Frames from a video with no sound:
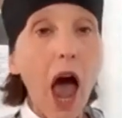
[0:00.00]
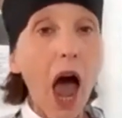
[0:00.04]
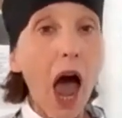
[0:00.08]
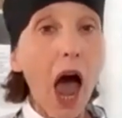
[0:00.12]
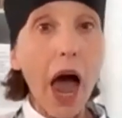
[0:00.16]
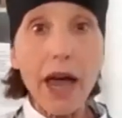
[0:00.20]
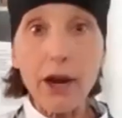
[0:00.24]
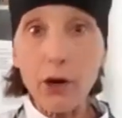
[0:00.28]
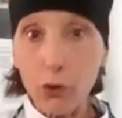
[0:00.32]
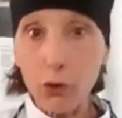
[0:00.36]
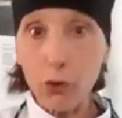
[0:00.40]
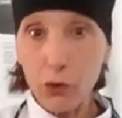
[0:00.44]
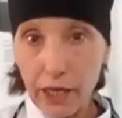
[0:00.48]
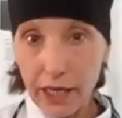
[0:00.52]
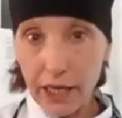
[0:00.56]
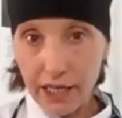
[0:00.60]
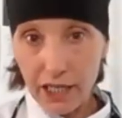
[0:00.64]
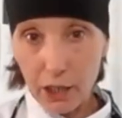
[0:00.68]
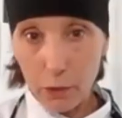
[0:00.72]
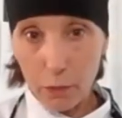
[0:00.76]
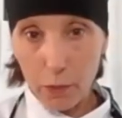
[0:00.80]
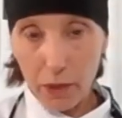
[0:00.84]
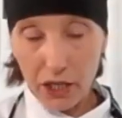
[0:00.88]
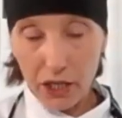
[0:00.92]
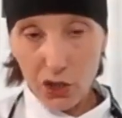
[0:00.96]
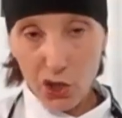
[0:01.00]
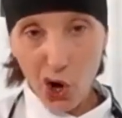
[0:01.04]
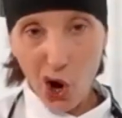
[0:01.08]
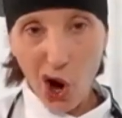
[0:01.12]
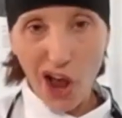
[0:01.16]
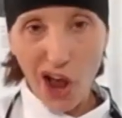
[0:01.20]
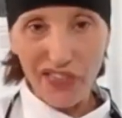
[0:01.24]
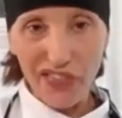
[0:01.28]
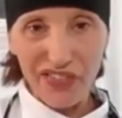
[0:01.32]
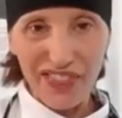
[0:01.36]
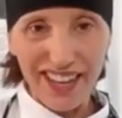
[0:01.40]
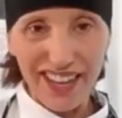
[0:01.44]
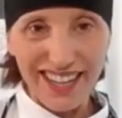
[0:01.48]
I don't need to be
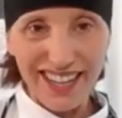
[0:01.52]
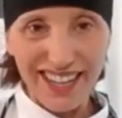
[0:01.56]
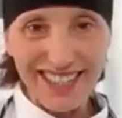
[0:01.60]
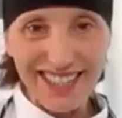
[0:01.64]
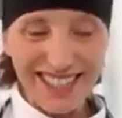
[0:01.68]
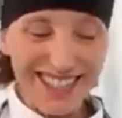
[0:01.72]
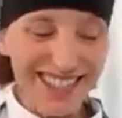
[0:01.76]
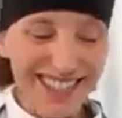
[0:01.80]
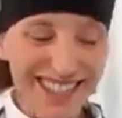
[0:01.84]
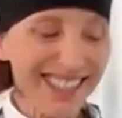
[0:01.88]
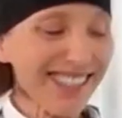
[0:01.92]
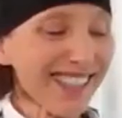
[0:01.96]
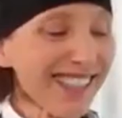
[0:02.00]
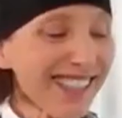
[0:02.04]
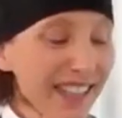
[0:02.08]
taught this.